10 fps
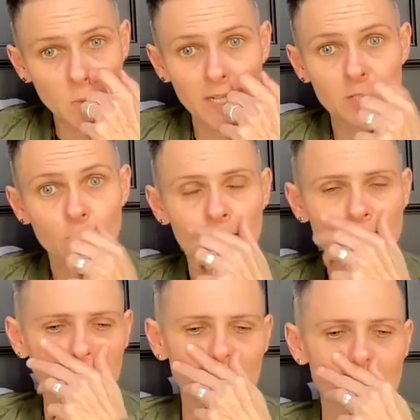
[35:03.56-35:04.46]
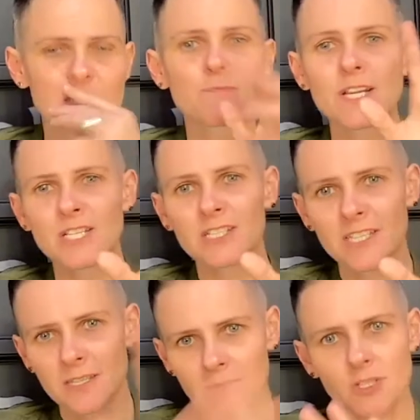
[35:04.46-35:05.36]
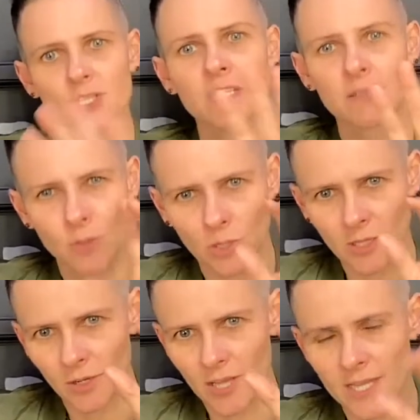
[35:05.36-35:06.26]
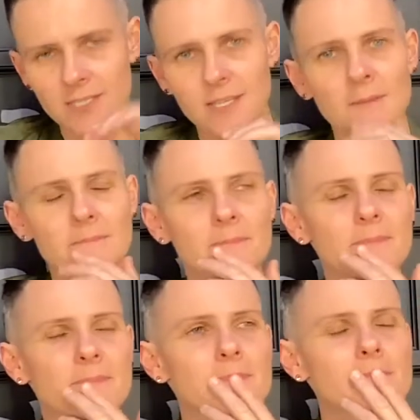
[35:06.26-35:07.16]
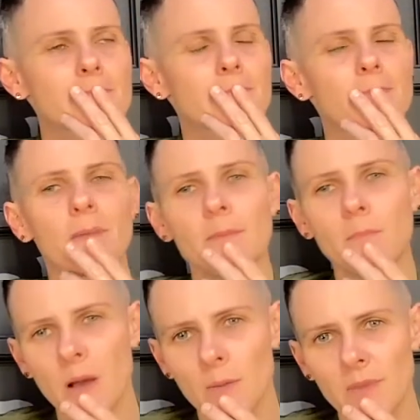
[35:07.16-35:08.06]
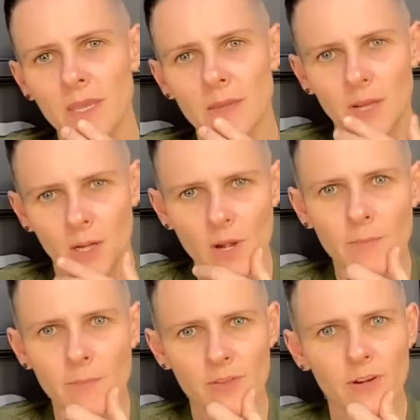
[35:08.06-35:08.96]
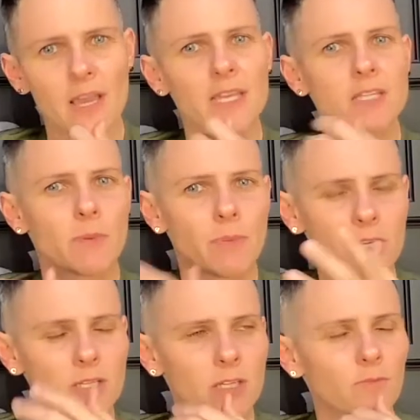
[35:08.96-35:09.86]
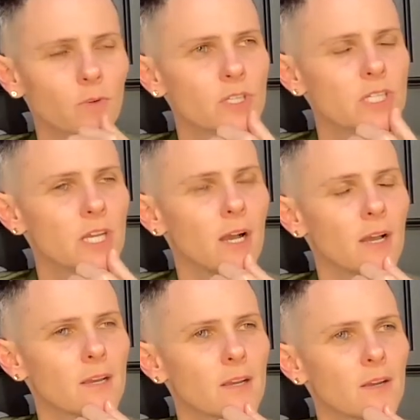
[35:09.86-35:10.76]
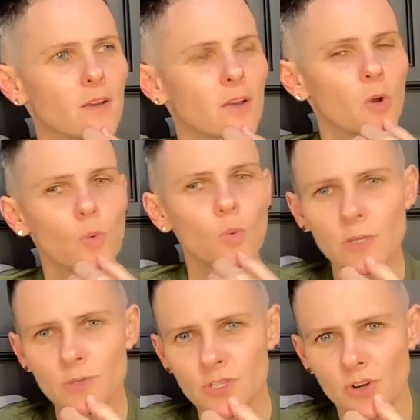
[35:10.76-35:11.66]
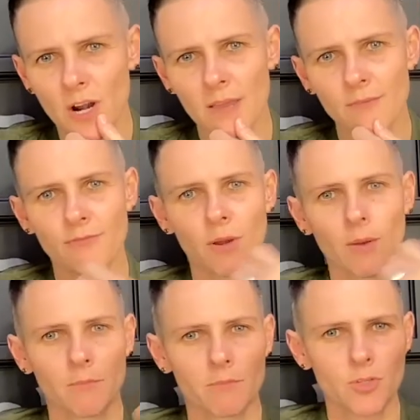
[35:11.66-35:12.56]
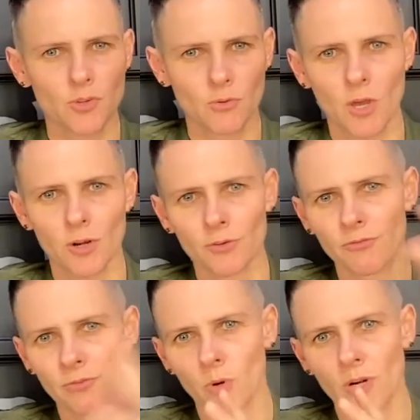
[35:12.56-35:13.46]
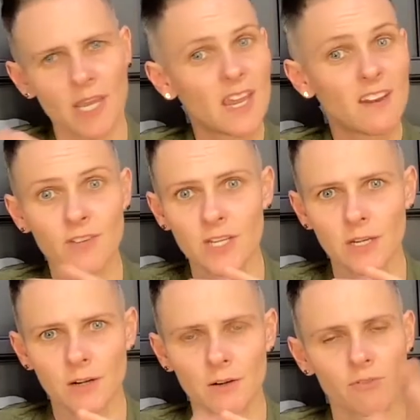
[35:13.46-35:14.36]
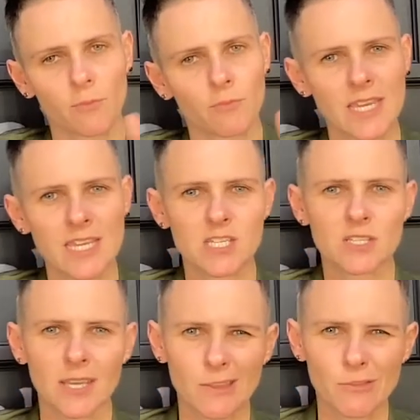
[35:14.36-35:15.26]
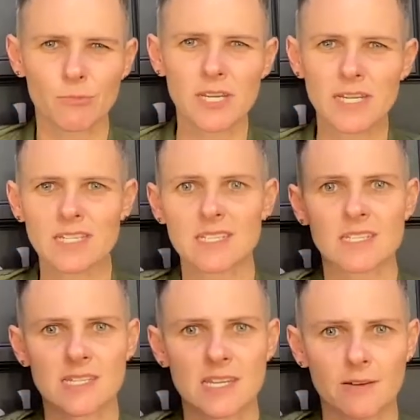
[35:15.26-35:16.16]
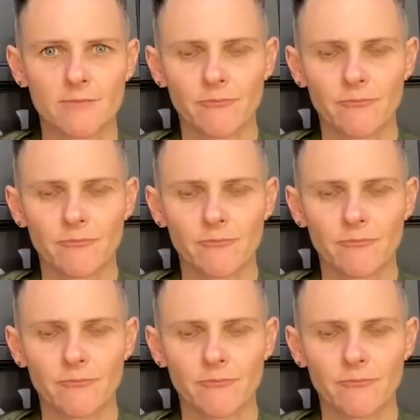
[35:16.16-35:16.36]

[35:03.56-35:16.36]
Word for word: wanted to write that, especially just to give you a little heads up. My mom and my grandmother and I, because my parents got divorced young, we used to drive from Toronto to Florida every year from ages like three to 16,